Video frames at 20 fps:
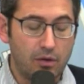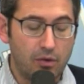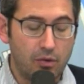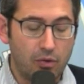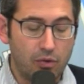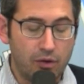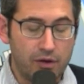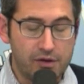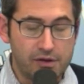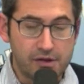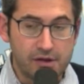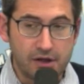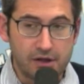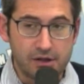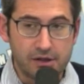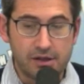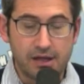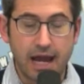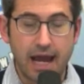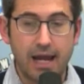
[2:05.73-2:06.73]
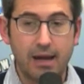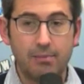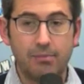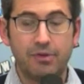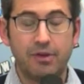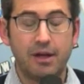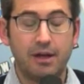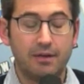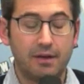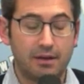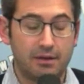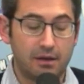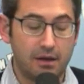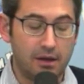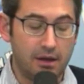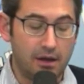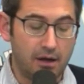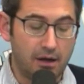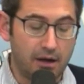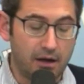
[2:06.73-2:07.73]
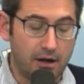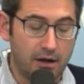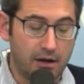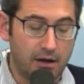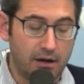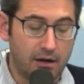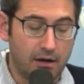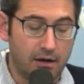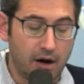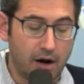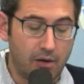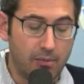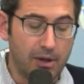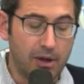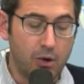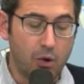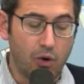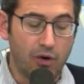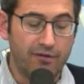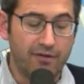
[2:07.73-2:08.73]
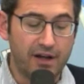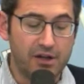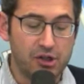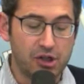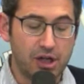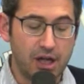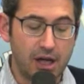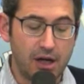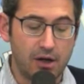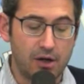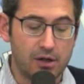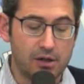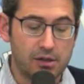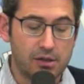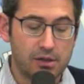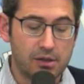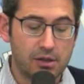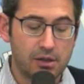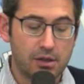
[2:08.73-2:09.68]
this is the same thing that the uh, Army Corps of Engineers